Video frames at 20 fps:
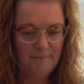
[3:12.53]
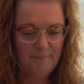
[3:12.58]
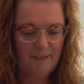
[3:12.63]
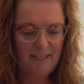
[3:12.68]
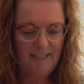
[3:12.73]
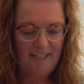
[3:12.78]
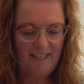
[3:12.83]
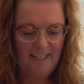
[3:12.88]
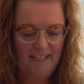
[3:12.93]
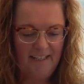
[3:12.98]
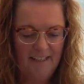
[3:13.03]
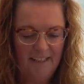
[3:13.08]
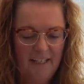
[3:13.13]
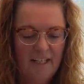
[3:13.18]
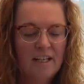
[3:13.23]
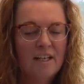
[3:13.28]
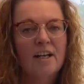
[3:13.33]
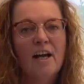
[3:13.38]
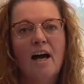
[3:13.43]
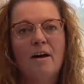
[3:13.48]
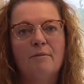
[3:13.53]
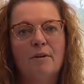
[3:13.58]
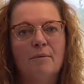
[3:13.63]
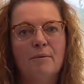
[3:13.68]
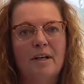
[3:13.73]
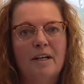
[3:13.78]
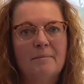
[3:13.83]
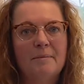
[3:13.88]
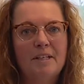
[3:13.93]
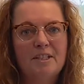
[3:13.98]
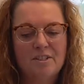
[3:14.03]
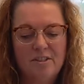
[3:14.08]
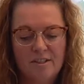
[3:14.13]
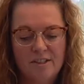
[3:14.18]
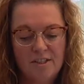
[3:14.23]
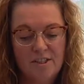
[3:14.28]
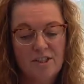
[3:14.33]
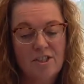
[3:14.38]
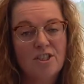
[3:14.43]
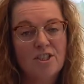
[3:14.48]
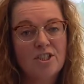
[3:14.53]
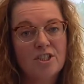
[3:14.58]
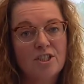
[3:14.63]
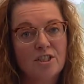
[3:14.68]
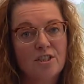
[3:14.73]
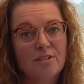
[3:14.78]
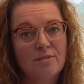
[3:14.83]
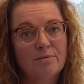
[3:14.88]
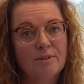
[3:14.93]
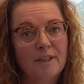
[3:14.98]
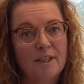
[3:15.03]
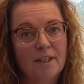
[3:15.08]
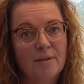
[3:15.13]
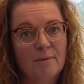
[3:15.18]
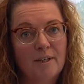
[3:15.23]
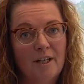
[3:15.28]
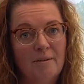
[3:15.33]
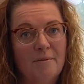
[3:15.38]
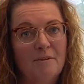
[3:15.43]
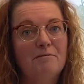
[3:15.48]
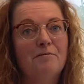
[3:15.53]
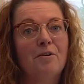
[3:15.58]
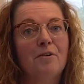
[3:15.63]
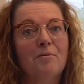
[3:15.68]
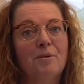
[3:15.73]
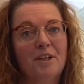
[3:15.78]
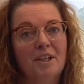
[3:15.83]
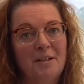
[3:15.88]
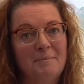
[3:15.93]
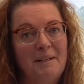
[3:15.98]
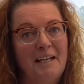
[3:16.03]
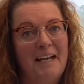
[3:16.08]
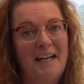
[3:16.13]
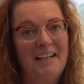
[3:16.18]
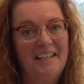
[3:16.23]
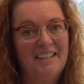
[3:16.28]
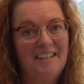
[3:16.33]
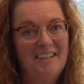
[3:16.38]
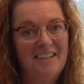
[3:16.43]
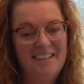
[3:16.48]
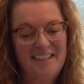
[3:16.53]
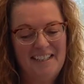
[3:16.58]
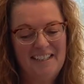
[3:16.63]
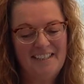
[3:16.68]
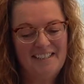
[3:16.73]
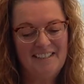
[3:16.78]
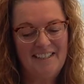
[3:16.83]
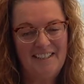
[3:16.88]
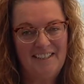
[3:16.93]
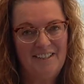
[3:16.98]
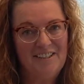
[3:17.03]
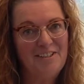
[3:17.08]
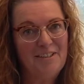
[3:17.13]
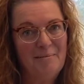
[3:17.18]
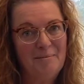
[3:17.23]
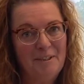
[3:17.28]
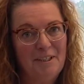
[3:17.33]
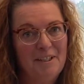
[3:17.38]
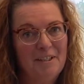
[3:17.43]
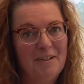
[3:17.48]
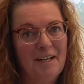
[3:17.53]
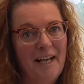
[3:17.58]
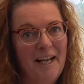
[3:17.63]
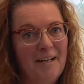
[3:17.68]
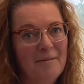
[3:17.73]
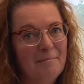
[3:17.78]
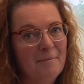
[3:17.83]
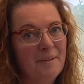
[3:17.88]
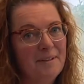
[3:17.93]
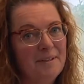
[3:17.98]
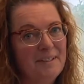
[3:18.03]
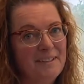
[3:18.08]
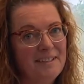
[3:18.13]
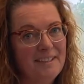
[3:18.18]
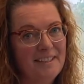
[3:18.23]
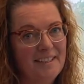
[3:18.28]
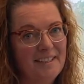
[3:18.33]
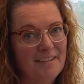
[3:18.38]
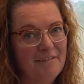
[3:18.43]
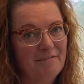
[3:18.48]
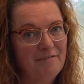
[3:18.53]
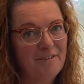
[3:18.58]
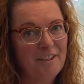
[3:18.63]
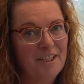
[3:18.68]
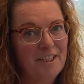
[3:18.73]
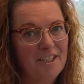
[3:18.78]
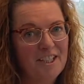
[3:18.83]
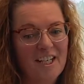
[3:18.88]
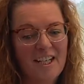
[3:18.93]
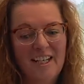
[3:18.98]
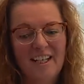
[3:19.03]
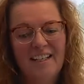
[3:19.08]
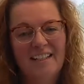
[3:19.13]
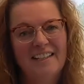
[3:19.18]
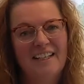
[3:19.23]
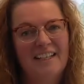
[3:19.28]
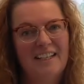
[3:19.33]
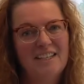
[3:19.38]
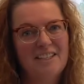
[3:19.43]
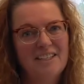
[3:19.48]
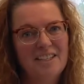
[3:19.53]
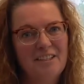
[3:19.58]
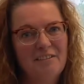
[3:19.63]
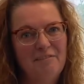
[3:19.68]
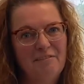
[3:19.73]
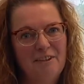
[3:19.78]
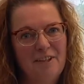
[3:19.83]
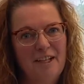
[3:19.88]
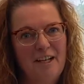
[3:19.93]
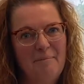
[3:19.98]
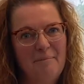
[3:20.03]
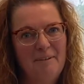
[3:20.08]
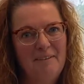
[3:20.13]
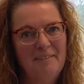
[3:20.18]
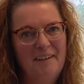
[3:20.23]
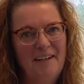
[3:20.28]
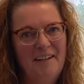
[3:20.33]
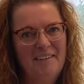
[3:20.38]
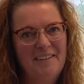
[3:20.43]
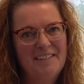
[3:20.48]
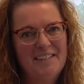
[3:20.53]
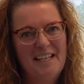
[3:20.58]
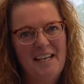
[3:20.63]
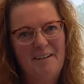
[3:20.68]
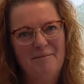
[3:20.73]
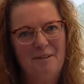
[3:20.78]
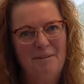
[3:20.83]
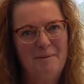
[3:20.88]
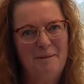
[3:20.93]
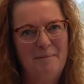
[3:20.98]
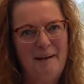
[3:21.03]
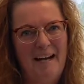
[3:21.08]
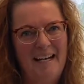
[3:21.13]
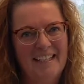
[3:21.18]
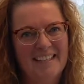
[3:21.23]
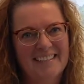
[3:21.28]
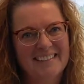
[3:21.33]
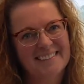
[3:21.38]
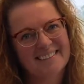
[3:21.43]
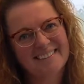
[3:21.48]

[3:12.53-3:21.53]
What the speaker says: pan, and we want to make sure this is chilled really well before we're going to be adding our next layer. So I'm going to go ahead and put this in the fridge, let it chill for a couple of hours, and we'll be back.